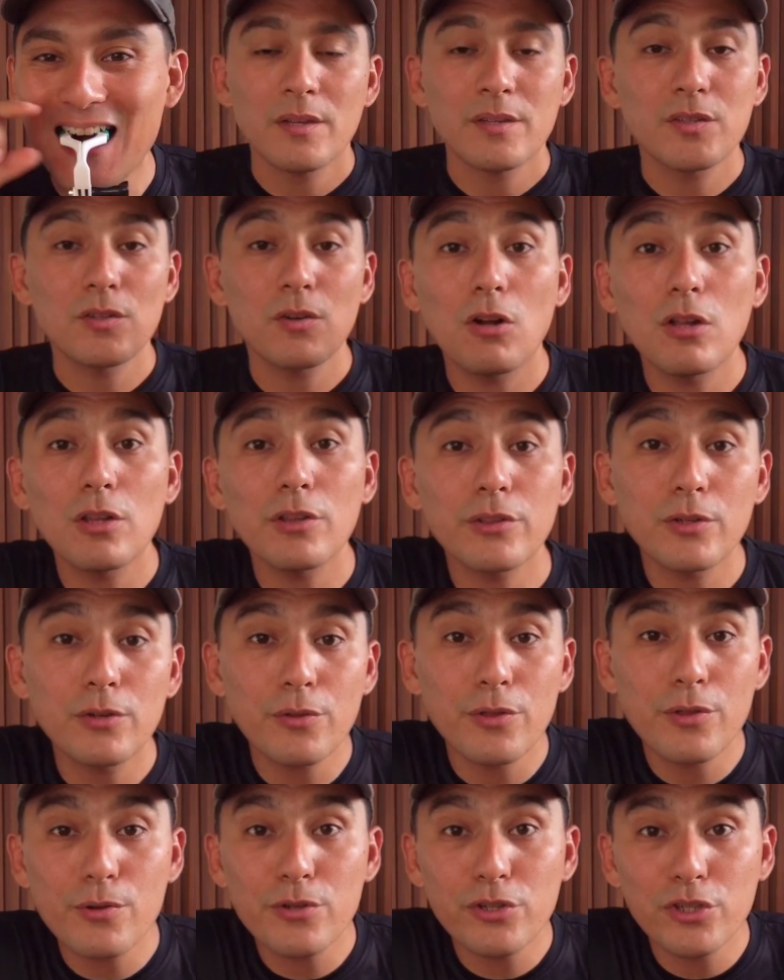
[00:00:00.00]
So although
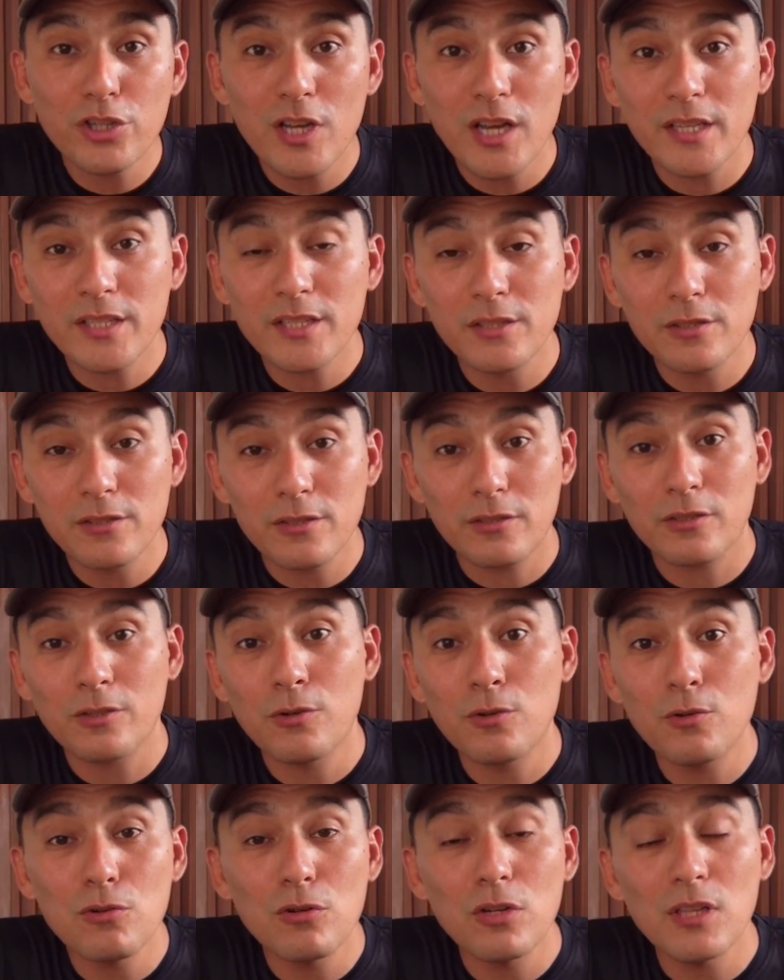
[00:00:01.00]
those shots look
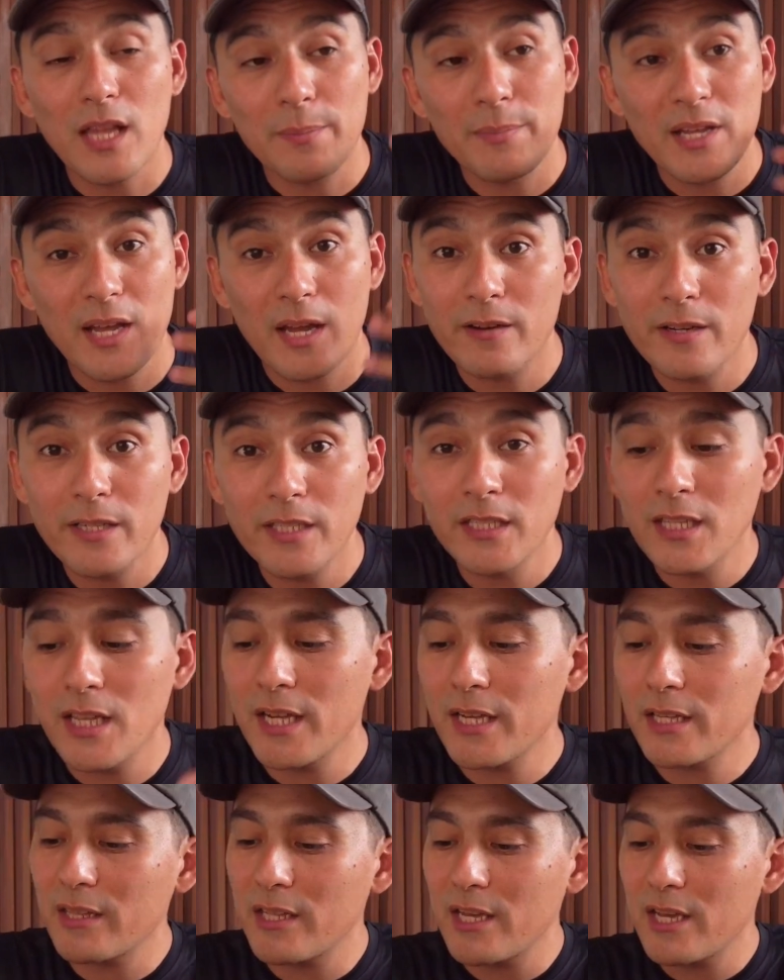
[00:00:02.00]
cool, I mean I really
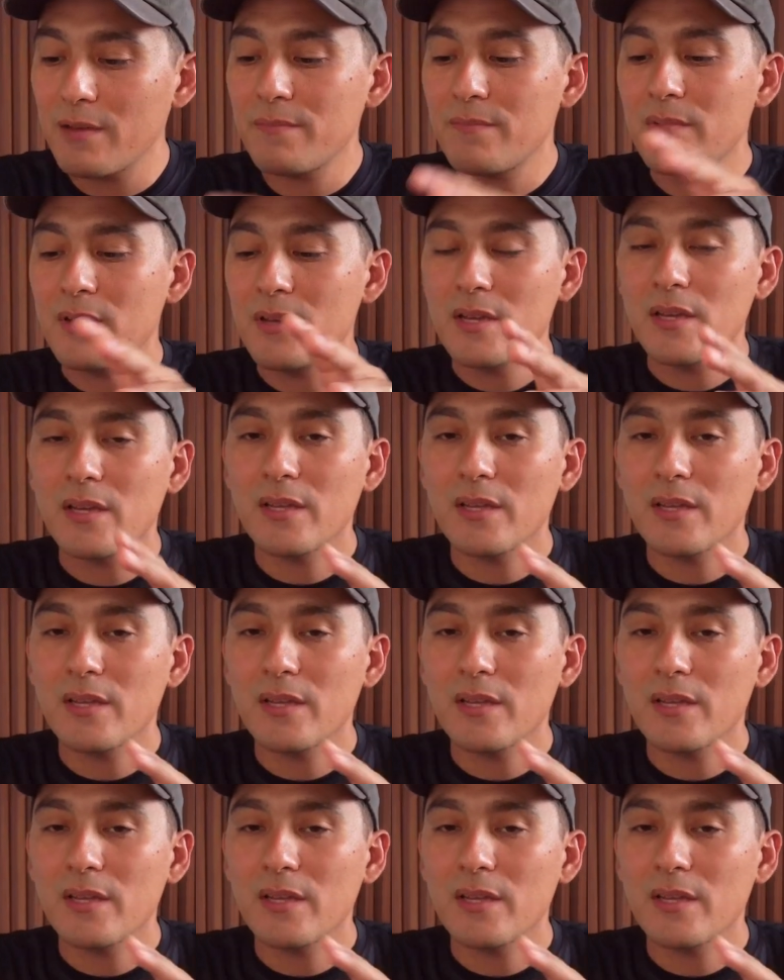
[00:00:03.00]
like them,